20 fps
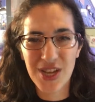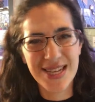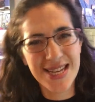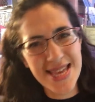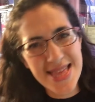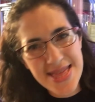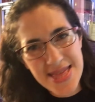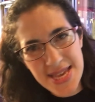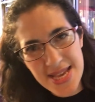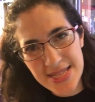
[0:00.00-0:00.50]
And
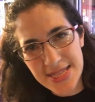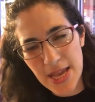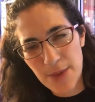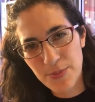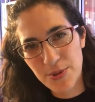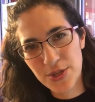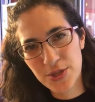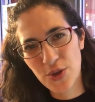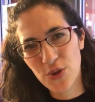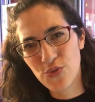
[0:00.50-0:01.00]
in this
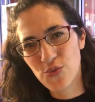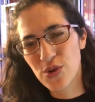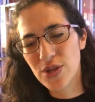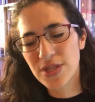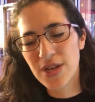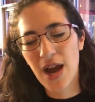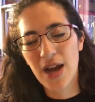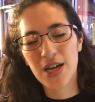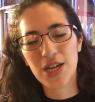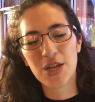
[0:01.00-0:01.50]
episode, we're
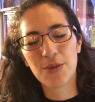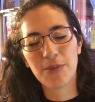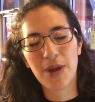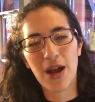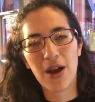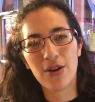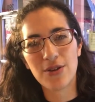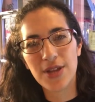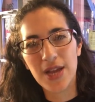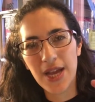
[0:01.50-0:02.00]
talking
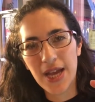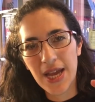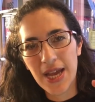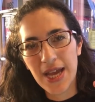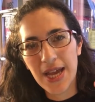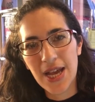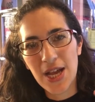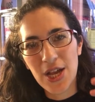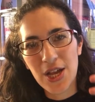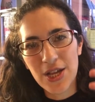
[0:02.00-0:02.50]
about
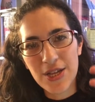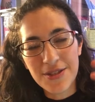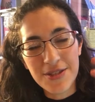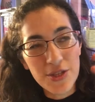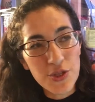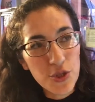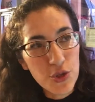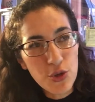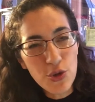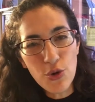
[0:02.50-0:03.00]

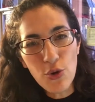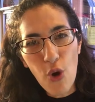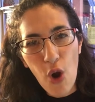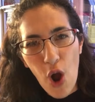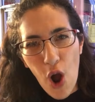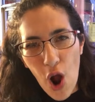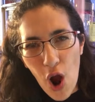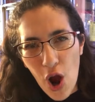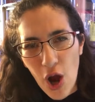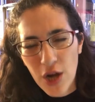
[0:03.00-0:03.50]
the two
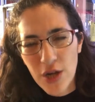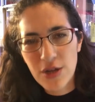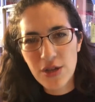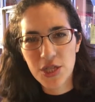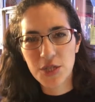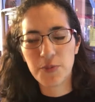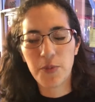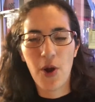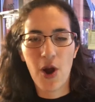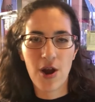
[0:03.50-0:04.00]

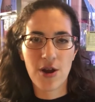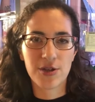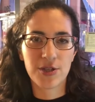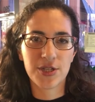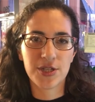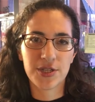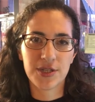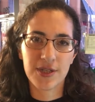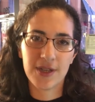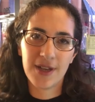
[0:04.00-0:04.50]
hardest
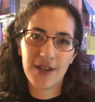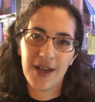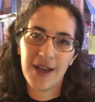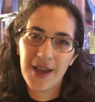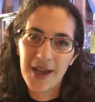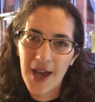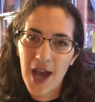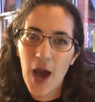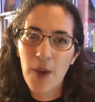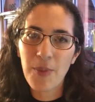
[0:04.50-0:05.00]
parts
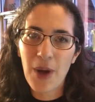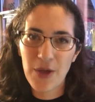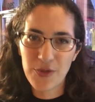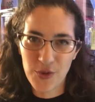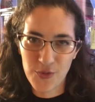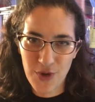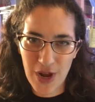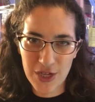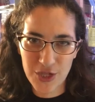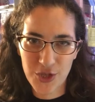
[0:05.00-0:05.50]
about
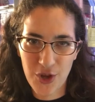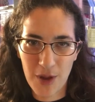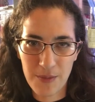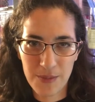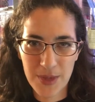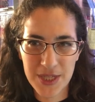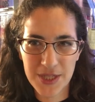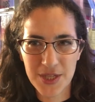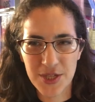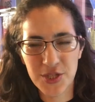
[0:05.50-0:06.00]
the
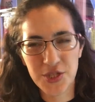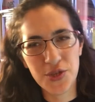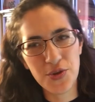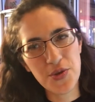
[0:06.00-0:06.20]
restaurant business.